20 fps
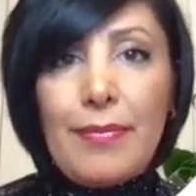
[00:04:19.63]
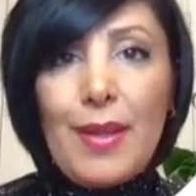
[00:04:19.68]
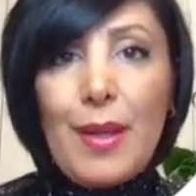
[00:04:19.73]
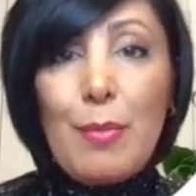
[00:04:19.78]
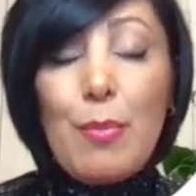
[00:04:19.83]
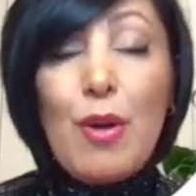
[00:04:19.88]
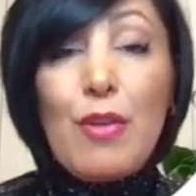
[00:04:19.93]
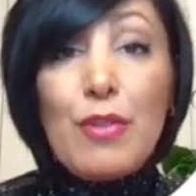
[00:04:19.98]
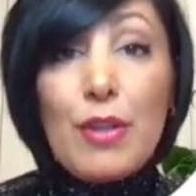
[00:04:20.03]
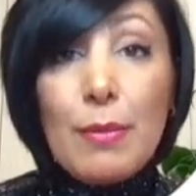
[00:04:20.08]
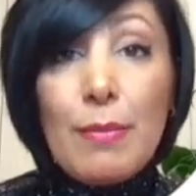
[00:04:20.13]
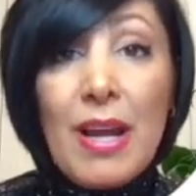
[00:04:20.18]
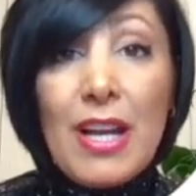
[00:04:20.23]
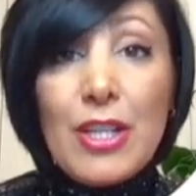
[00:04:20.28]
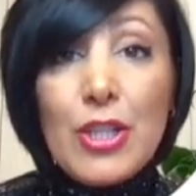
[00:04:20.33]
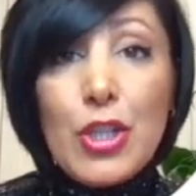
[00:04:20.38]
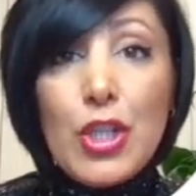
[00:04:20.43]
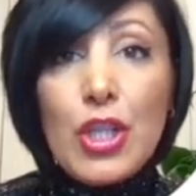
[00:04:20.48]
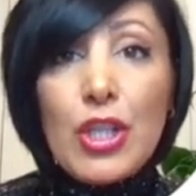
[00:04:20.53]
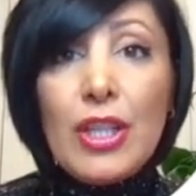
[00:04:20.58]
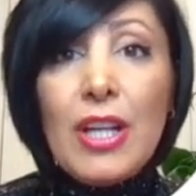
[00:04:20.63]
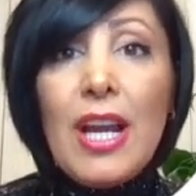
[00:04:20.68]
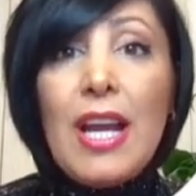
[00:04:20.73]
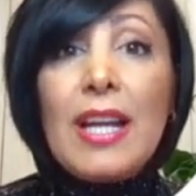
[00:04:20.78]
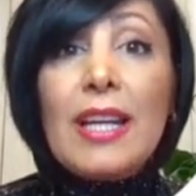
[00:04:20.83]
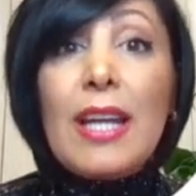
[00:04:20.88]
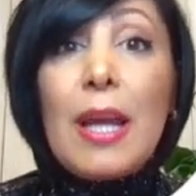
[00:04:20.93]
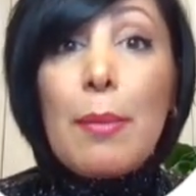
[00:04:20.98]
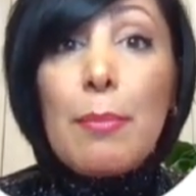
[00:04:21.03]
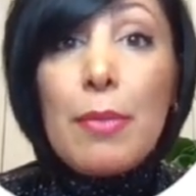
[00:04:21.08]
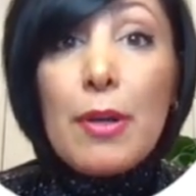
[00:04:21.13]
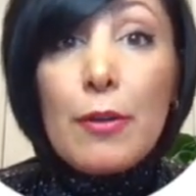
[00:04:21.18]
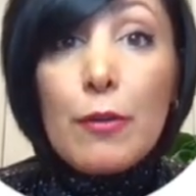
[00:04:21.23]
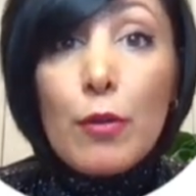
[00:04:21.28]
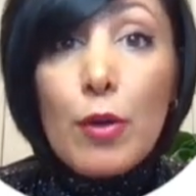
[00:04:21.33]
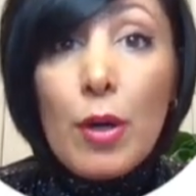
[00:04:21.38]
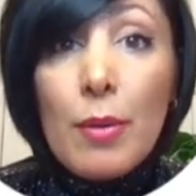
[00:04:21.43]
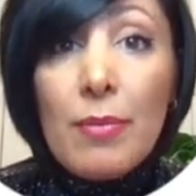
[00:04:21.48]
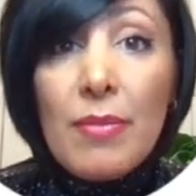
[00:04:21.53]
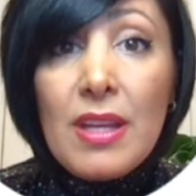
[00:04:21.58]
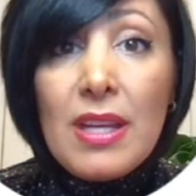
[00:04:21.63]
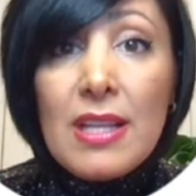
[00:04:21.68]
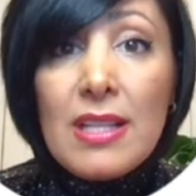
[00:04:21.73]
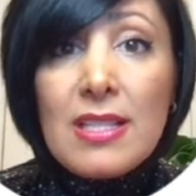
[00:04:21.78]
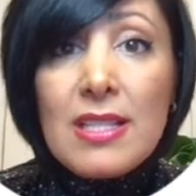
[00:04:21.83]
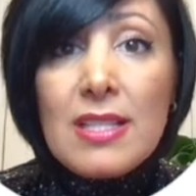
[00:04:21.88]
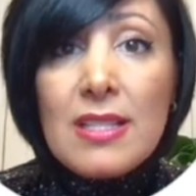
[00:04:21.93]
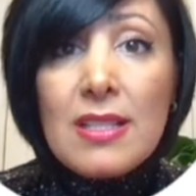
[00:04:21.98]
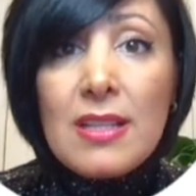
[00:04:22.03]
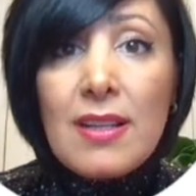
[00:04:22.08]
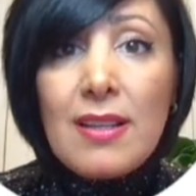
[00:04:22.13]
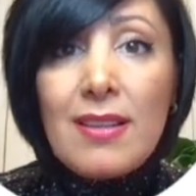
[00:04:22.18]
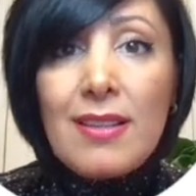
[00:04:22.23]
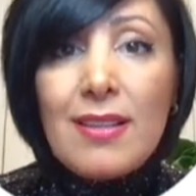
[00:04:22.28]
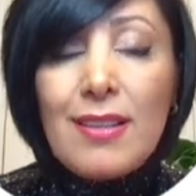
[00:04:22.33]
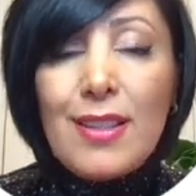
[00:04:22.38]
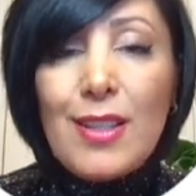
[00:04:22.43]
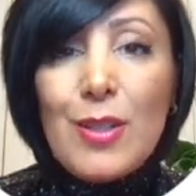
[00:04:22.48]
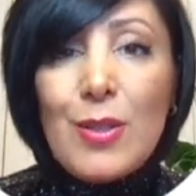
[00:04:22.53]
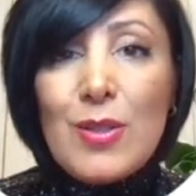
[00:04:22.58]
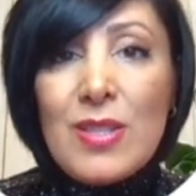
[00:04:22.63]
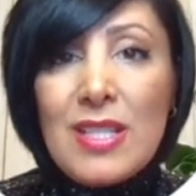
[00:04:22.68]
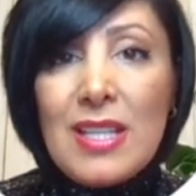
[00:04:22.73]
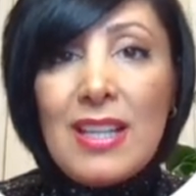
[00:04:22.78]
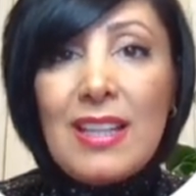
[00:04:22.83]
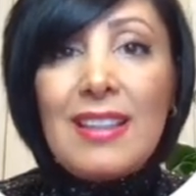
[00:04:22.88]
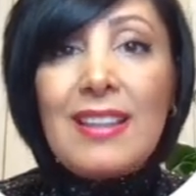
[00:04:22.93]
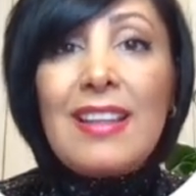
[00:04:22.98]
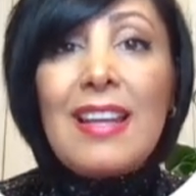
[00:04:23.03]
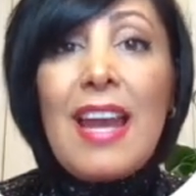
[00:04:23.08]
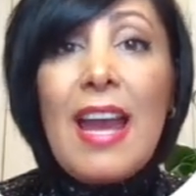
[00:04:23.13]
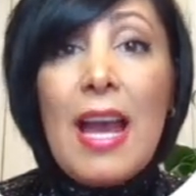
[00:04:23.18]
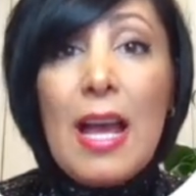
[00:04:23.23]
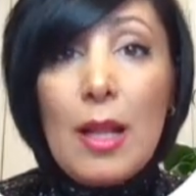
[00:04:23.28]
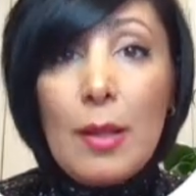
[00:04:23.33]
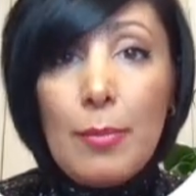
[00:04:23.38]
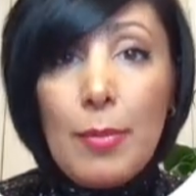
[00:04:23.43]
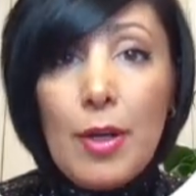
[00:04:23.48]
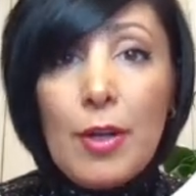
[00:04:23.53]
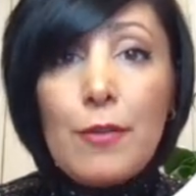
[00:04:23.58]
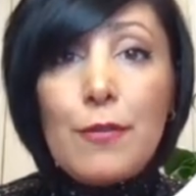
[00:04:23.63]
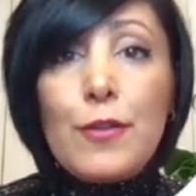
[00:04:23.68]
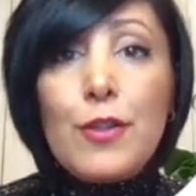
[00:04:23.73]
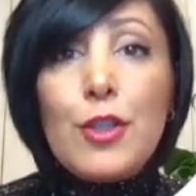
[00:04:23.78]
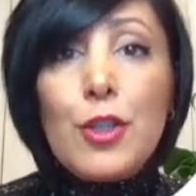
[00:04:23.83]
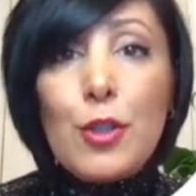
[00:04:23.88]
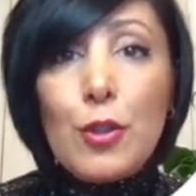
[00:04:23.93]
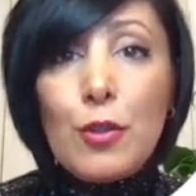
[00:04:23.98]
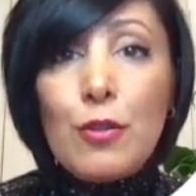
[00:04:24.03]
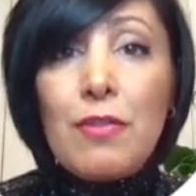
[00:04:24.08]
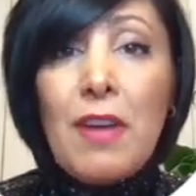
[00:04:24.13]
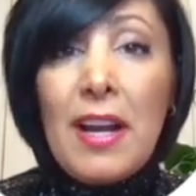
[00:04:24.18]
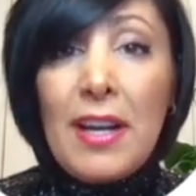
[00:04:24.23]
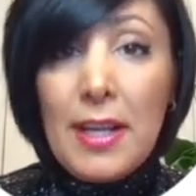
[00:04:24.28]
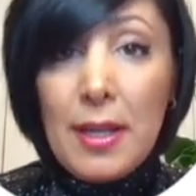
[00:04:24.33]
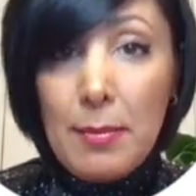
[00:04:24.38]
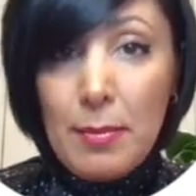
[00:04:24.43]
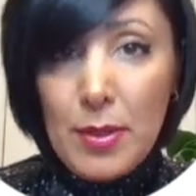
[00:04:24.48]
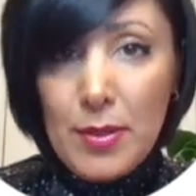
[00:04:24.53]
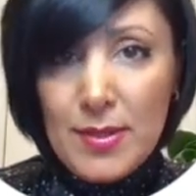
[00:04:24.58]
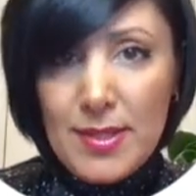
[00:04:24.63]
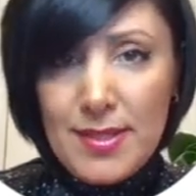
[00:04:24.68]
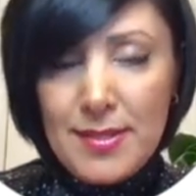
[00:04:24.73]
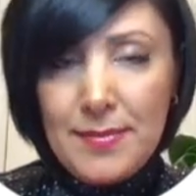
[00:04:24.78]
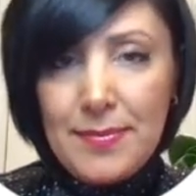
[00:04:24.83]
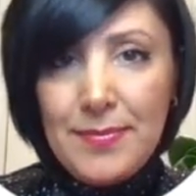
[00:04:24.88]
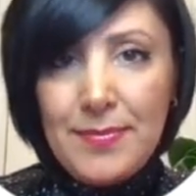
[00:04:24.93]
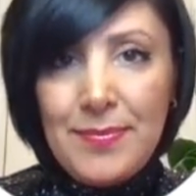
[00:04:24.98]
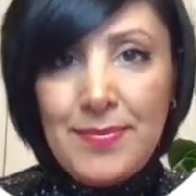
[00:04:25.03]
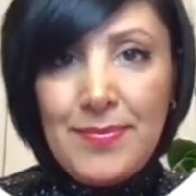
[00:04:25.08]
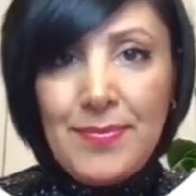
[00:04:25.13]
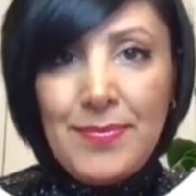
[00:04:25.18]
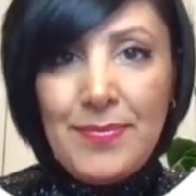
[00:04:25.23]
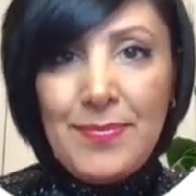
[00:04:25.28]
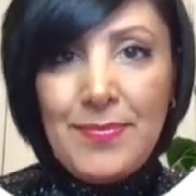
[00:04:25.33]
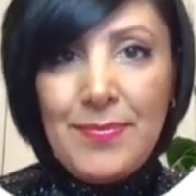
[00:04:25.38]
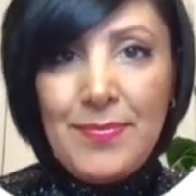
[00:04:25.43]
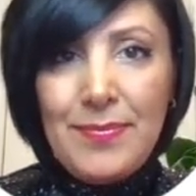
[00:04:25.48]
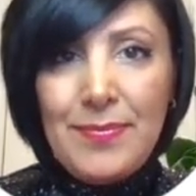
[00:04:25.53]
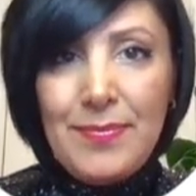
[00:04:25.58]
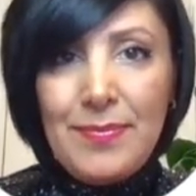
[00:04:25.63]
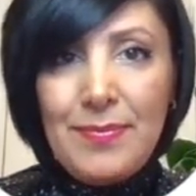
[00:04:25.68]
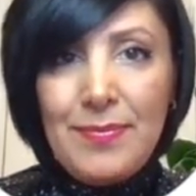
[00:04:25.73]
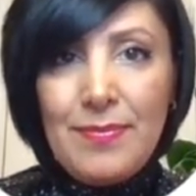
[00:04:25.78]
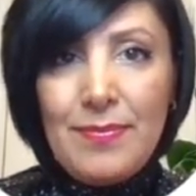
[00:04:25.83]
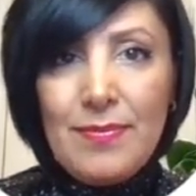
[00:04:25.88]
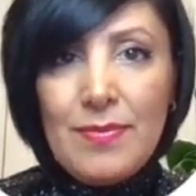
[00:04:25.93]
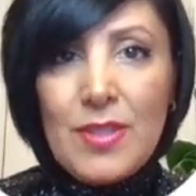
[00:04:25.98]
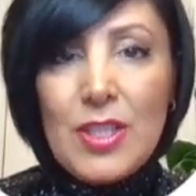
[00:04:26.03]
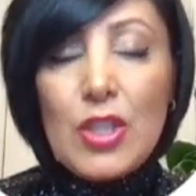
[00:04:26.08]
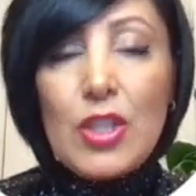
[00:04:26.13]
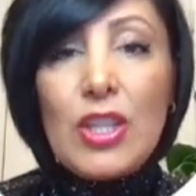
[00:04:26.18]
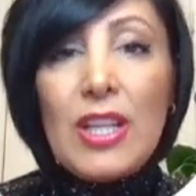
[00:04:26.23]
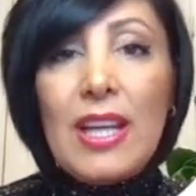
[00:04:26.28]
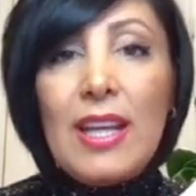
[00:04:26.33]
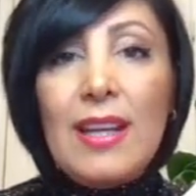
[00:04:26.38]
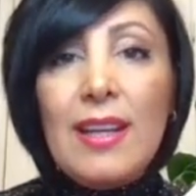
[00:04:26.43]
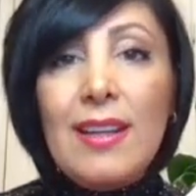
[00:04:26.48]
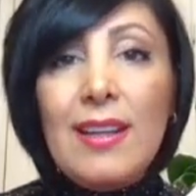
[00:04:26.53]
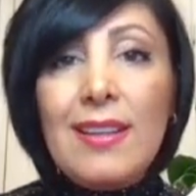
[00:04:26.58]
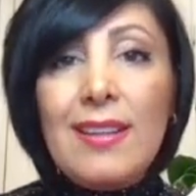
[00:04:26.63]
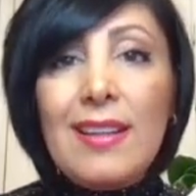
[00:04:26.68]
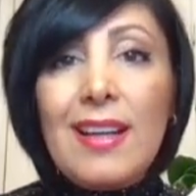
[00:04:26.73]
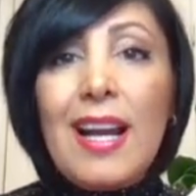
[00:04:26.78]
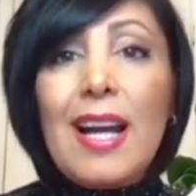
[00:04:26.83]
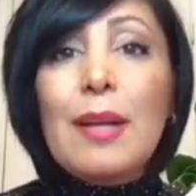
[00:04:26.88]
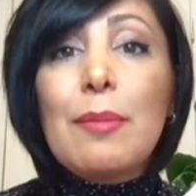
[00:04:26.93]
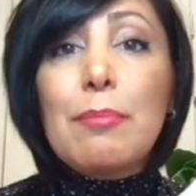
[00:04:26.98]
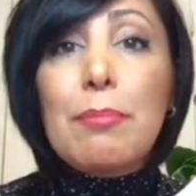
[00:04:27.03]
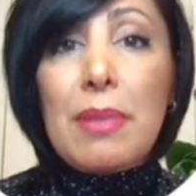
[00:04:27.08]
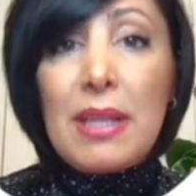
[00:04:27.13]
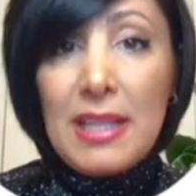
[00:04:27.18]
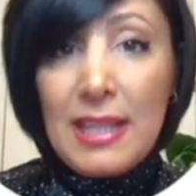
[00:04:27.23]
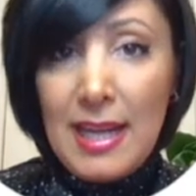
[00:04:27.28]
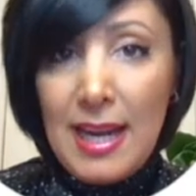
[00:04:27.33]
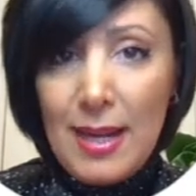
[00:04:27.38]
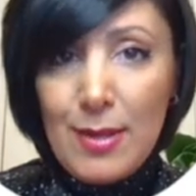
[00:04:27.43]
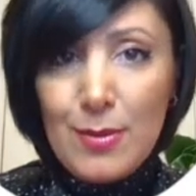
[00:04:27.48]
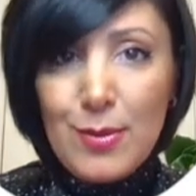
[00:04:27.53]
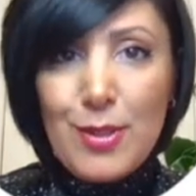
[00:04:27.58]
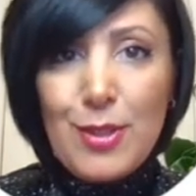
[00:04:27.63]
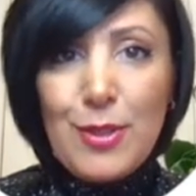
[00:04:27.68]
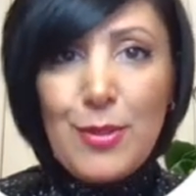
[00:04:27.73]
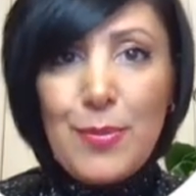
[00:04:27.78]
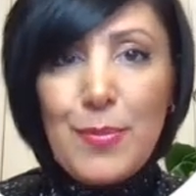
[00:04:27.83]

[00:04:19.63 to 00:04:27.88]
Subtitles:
Buffer Manager can perform this using the help of two variables, dirty and pin count.